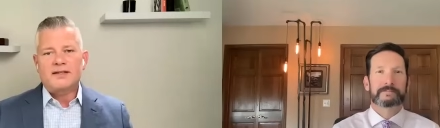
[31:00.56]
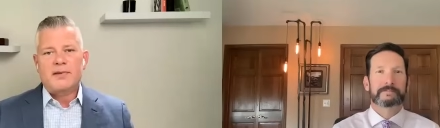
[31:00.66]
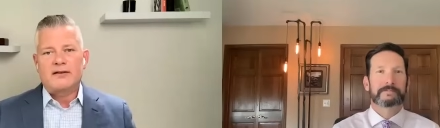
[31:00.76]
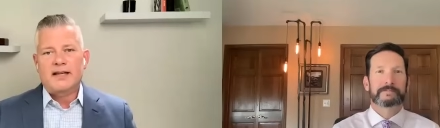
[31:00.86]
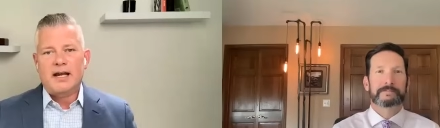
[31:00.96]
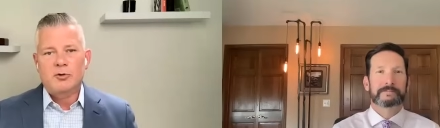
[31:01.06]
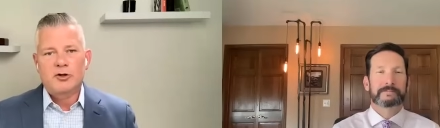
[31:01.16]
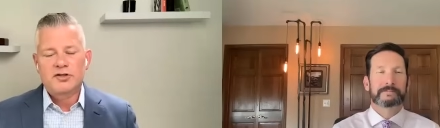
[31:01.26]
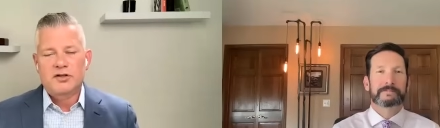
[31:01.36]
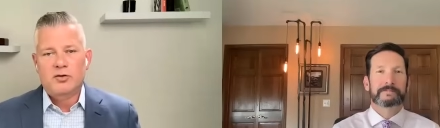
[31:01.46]
Speaker 1: about
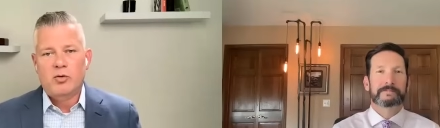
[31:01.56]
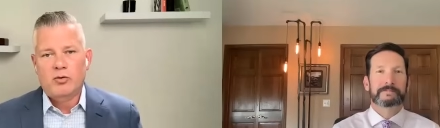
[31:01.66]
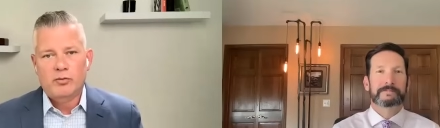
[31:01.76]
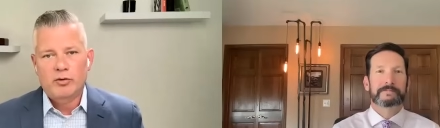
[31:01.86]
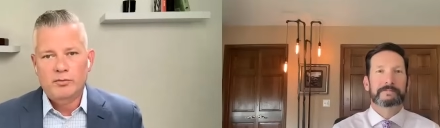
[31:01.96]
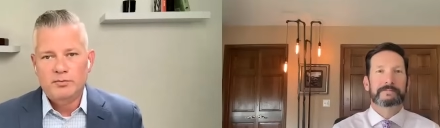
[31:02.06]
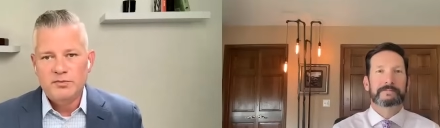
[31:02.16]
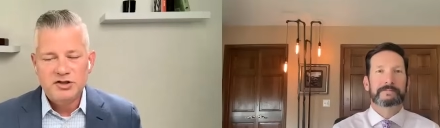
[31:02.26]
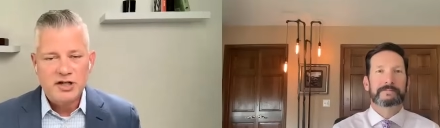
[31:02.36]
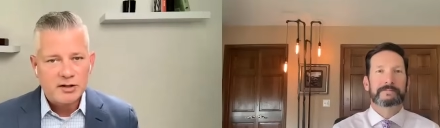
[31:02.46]
cameras in the
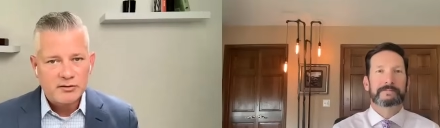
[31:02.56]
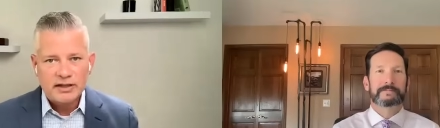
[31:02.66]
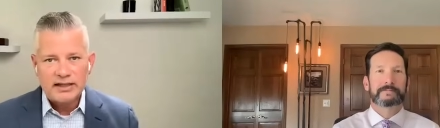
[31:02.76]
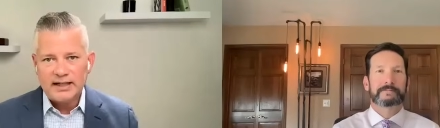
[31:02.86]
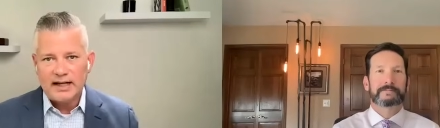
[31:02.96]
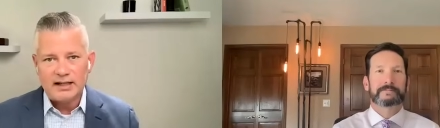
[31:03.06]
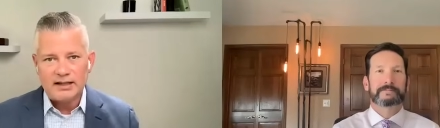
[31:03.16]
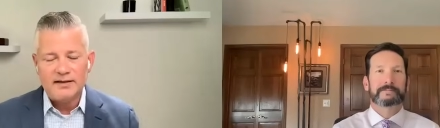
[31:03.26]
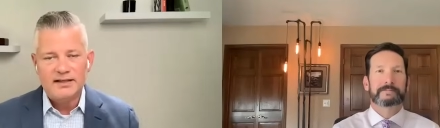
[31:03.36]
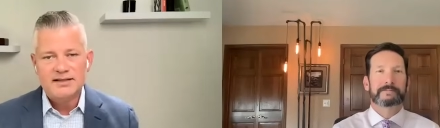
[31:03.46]
courtroom generally, and
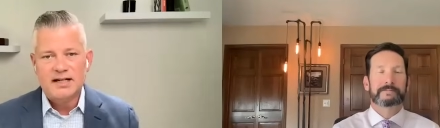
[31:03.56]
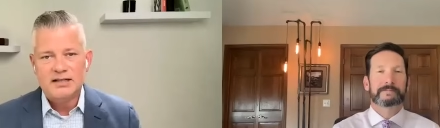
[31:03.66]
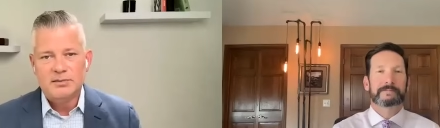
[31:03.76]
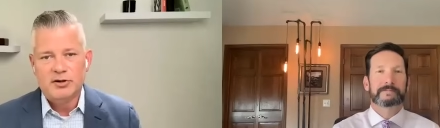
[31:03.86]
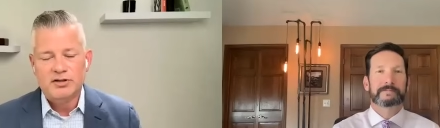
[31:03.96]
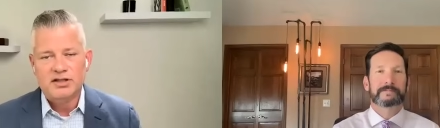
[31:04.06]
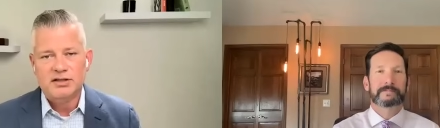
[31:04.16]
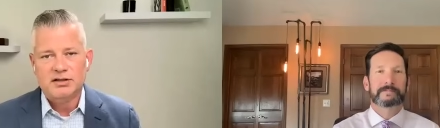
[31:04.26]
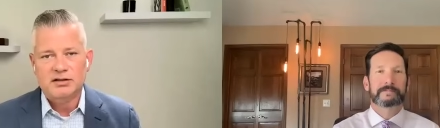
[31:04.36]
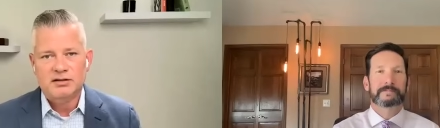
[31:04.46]
in this case in
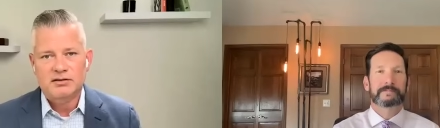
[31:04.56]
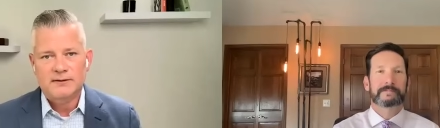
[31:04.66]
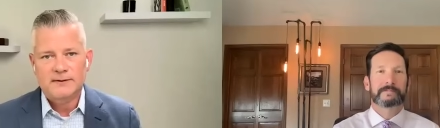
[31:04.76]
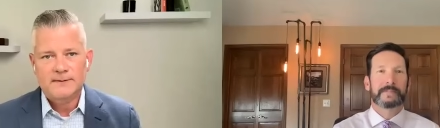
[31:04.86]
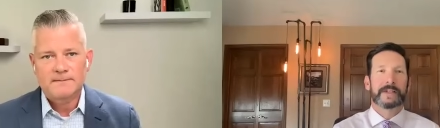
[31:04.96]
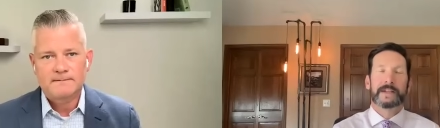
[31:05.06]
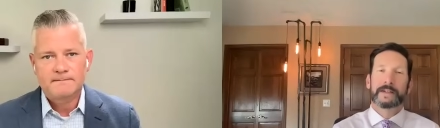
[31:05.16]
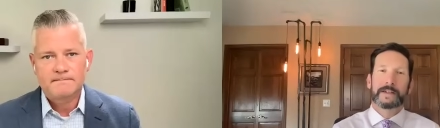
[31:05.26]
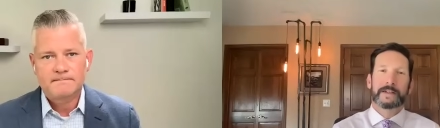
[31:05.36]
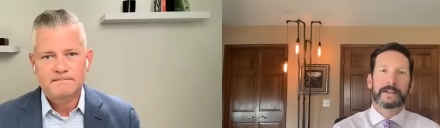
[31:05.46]
particular?
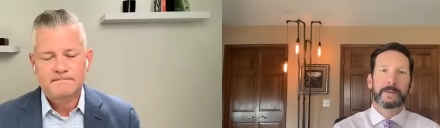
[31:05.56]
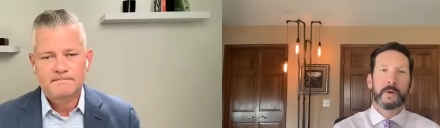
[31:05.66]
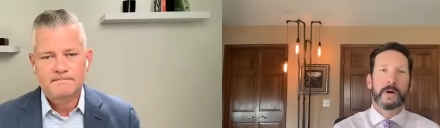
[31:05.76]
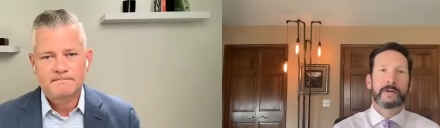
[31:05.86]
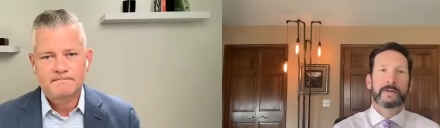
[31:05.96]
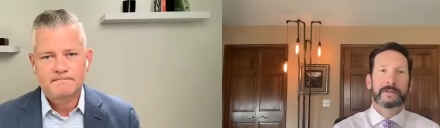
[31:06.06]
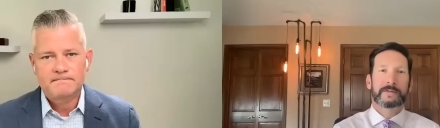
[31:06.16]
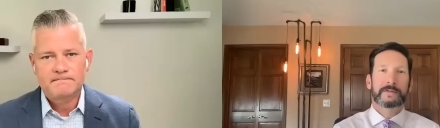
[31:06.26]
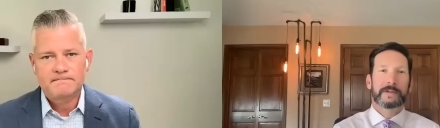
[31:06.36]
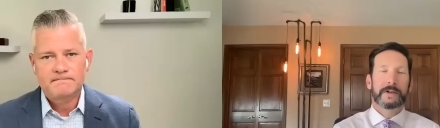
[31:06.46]
Speaker 2: Well,
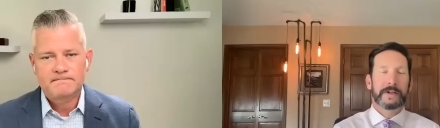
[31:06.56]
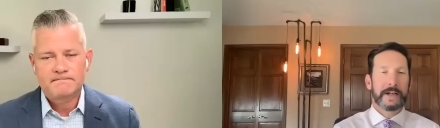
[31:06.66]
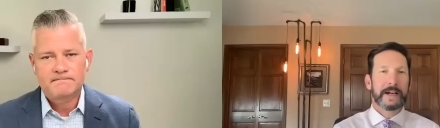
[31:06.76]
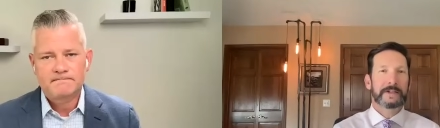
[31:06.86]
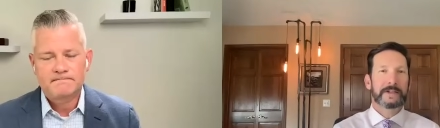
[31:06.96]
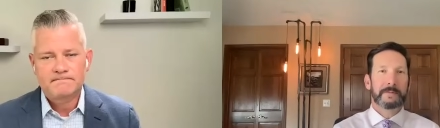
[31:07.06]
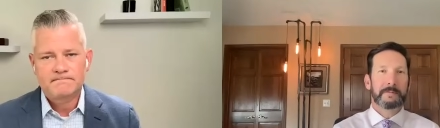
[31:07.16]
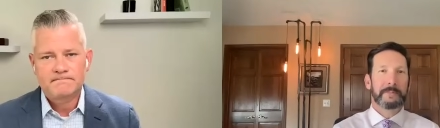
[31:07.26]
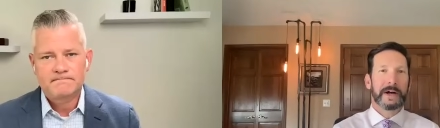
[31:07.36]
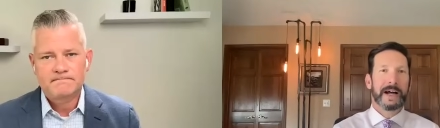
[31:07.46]
are you
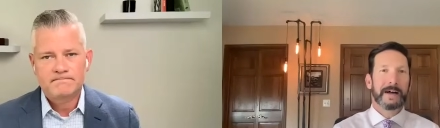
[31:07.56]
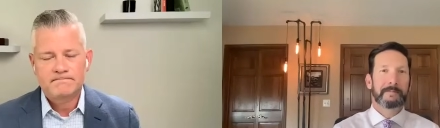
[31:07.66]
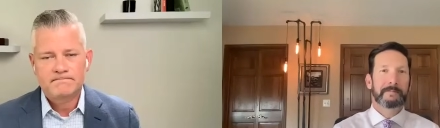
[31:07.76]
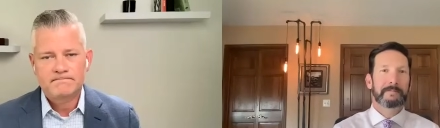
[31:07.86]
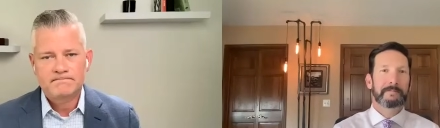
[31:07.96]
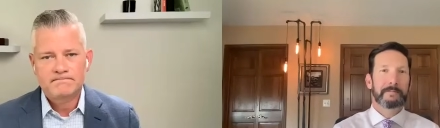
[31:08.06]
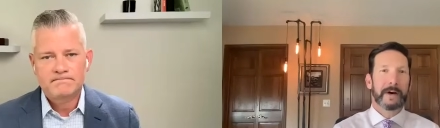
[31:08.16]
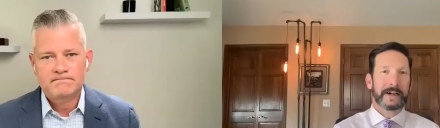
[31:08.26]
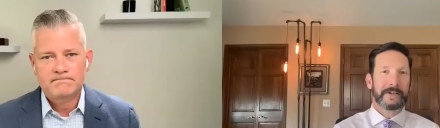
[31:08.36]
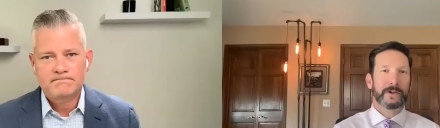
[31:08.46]
asking Bob
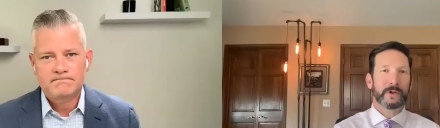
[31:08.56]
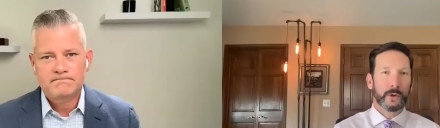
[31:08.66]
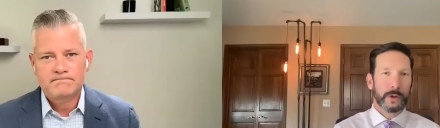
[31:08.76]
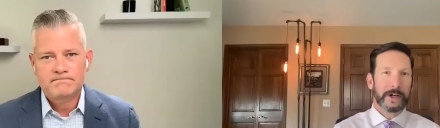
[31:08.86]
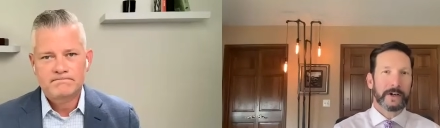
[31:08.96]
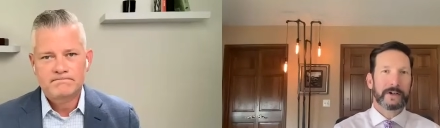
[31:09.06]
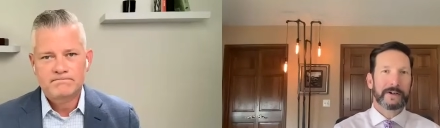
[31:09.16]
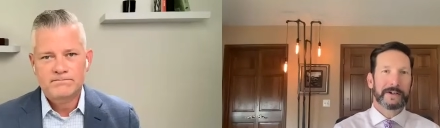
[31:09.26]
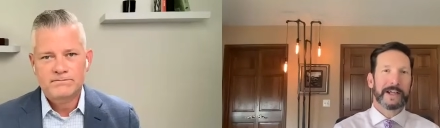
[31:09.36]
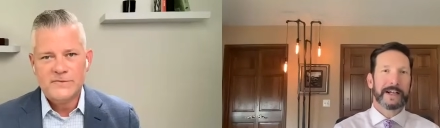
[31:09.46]
Motta the lawyer,
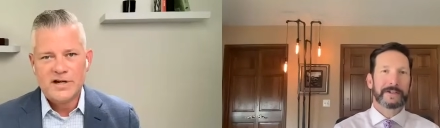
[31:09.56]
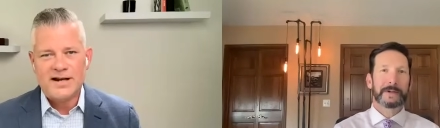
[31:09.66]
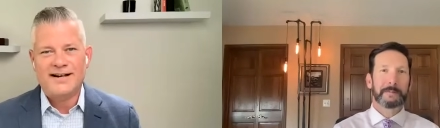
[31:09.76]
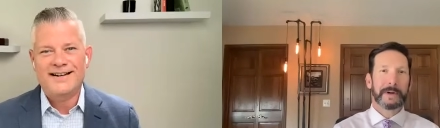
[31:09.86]
or are you asking Bob